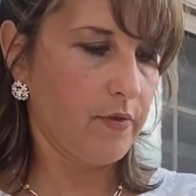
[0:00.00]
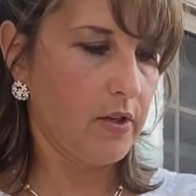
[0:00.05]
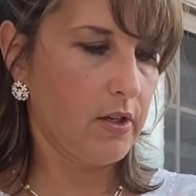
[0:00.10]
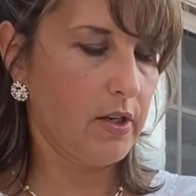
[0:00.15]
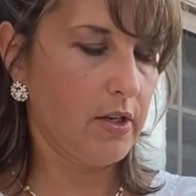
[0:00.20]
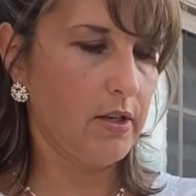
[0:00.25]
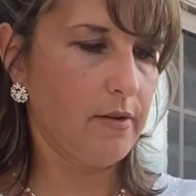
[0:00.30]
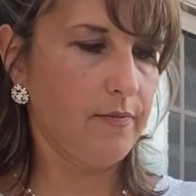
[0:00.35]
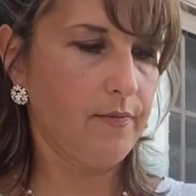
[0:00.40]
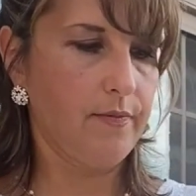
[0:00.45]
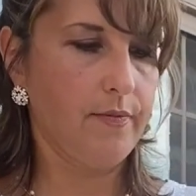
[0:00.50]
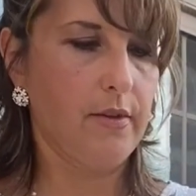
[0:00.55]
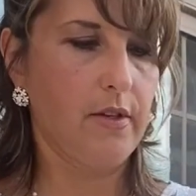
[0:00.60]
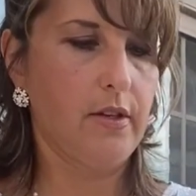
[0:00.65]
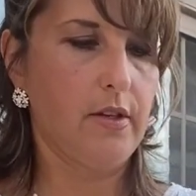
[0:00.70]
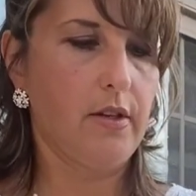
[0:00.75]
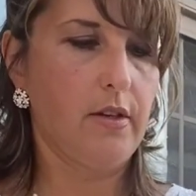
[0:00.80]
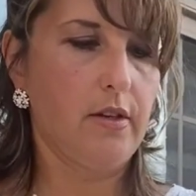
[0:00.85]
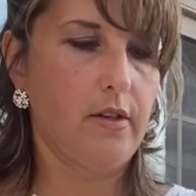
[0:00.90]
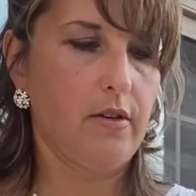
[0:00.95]
Okay,
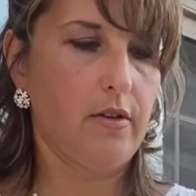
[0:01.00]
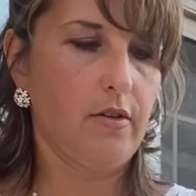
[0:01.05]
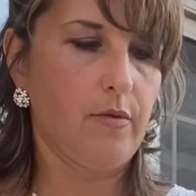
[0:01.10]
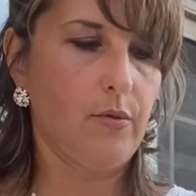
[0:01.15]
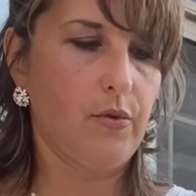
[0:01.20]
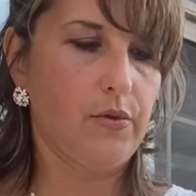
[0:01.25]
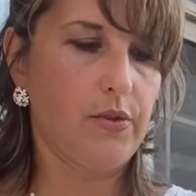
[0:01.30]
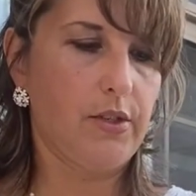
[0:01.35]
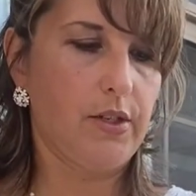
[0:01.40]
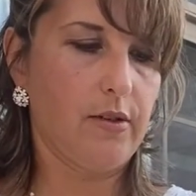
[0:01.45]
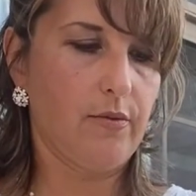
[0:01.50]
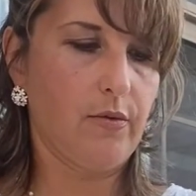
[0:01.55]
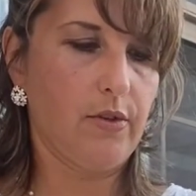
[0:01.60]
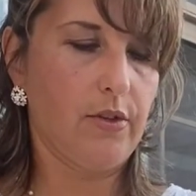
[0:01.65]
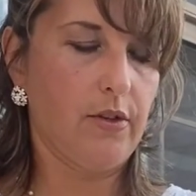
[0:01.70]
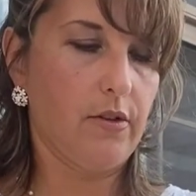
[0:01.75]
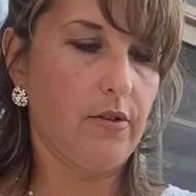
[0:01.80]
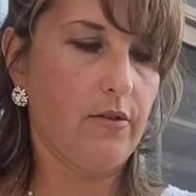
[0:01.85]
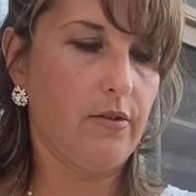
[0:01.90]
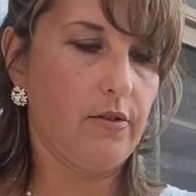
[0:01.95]
almost done
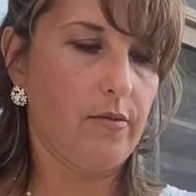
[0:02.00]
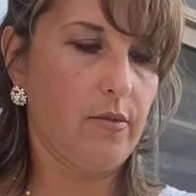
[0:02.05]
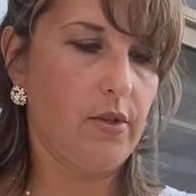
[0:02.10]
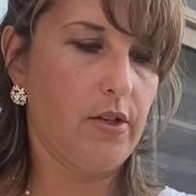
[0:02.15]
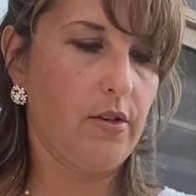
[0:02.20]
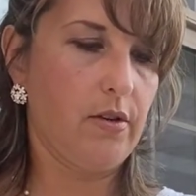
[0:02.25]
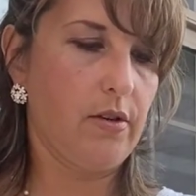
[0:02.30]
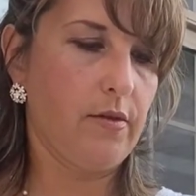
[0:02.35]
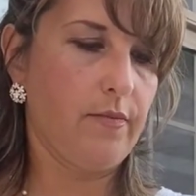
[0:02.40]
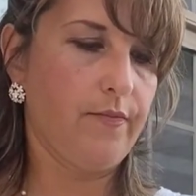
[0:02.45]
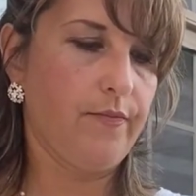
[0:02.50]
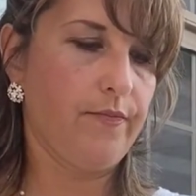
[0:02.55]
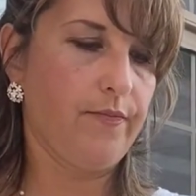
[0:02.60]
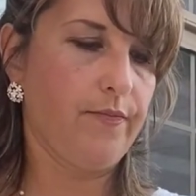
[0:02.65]
with all of them here.